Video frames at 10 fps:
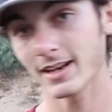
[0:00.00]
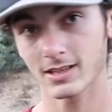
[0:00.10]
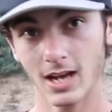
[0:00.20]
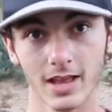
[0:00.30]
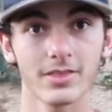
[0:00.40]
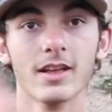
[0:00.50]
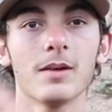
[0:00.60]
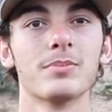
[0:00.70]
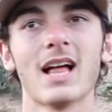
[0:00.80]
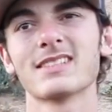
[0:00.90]
to cut
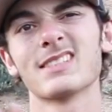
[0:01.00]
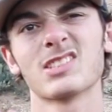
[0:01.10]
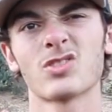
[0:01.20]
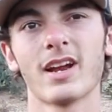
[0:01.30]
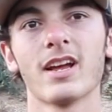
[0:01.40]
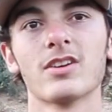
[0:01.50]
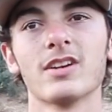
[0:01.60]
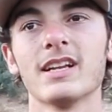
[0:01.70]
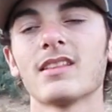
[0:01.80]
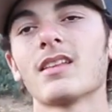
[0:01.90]
the plastic tray
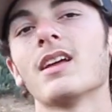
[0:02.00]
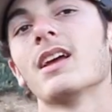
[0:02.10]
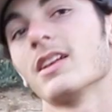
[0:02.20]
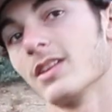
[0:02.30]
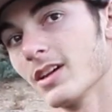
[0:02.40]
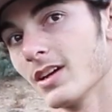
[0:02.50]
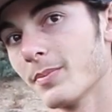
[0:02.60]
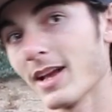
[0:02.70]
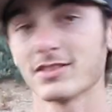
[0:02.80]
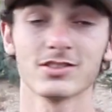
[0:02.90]
underneath. The
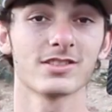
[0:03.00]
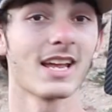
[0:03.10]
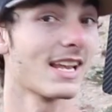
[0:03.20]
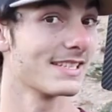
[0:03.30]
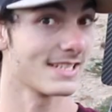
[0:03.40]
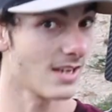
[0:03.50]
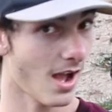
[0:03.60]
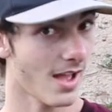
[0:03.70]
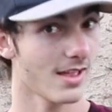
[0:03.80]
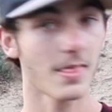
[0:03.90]
passenger side I did
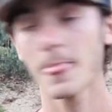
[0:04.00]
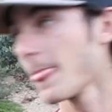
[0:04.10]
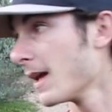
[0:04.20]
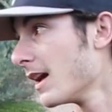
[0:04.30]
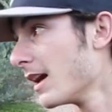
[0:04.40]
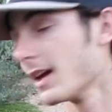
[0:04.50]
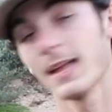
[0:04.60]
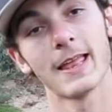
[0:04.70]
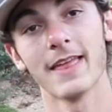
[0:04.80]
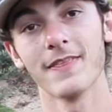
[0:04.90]
not.
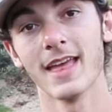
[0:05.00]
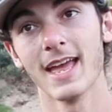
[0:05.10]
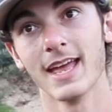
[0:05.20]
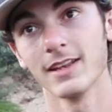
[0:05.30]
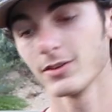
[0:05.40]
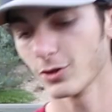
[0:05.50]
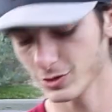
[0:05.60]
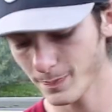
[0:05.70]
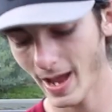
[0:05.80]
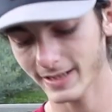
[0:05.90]
And then
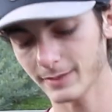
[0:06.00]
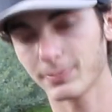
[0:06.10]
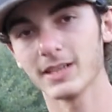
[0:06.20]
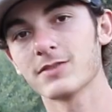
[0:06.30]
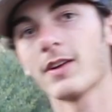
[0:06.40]
there's backing plates for